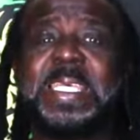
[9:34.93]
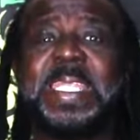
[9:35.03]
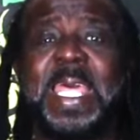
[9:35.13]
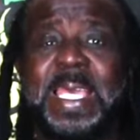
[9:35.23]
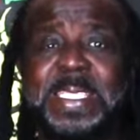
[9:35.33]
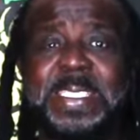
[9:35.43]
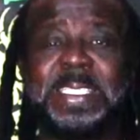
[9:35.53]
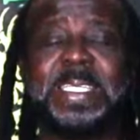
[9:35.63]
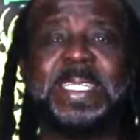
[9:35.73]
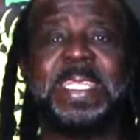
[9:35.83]
the
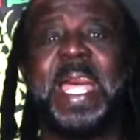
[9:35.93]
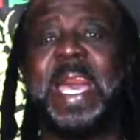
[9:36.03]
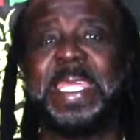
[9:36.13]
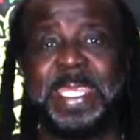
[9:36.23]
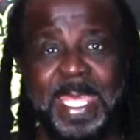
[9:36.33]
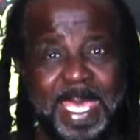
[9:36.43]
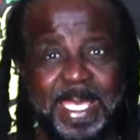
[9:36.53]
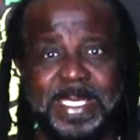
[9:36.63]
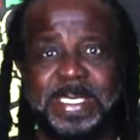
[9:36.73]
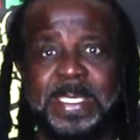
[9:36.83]
next 9
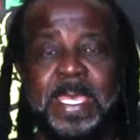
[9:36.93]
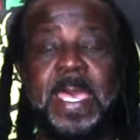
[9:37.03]
days,